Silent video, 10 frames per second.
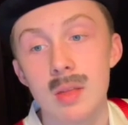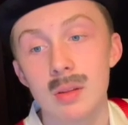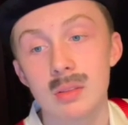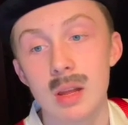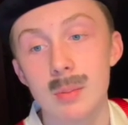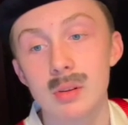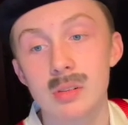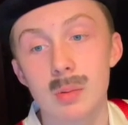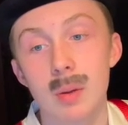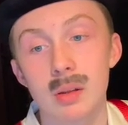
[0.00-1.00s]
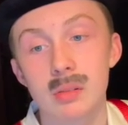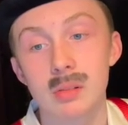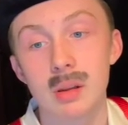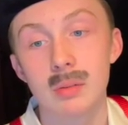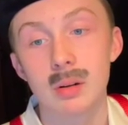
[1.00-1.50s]
the damage done by
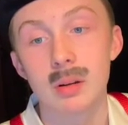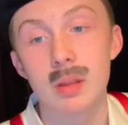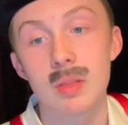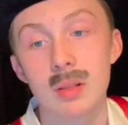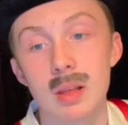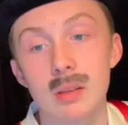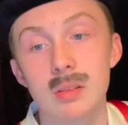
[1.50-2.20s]
slavery and the less